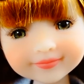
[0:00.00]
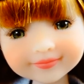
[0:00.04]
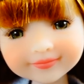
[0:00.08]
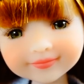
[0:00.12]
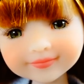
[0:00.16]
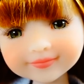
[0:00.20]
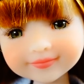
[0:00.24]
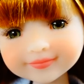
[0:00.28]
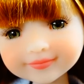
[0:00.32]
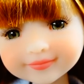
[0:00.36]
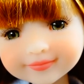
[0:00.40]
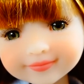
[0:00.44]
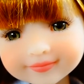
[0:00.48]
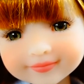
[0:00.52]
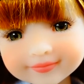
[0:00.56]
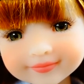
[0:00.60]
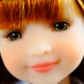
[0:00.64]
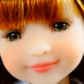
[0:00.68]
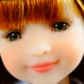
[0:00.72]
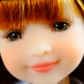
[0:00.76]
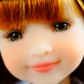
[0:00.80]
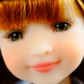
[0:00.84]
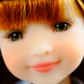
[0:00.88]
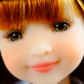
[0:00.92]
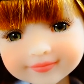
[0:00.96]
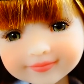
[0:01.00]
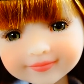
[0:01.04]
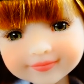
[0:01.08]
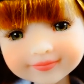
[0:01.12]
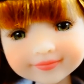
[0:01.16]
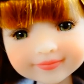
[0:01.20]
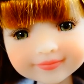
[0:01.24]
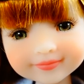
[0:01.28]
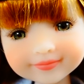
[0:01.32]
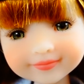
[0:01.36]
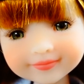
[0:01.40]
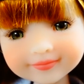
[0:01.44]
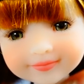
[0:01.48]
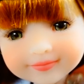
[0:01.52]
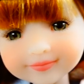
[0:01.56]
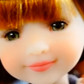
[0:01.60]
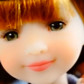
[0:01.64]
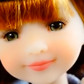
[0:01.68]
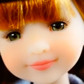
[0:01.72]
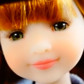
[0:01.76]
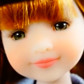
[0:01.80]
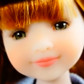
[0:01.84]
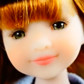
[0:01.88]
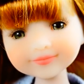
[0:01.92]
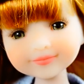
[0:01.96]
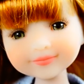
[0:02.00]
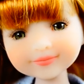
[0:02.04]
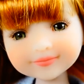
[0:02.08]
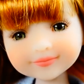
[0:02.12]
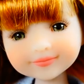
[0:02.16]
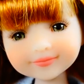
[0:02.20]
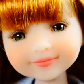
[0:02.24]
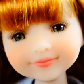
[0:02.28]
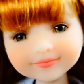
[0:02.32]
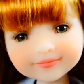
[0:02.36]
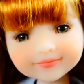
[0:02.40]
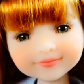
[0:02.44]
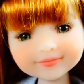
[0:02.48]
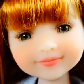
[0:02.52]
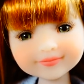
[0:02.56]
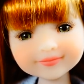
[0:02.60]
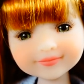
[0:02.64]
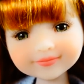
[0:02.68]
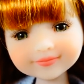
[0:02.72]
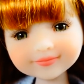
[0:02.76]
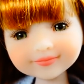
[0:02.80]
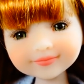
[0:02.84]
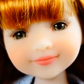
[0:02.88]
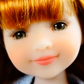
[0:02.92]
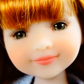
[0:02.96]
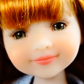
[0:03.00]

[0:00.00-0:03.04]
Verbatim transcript: this is Stella, her hair. So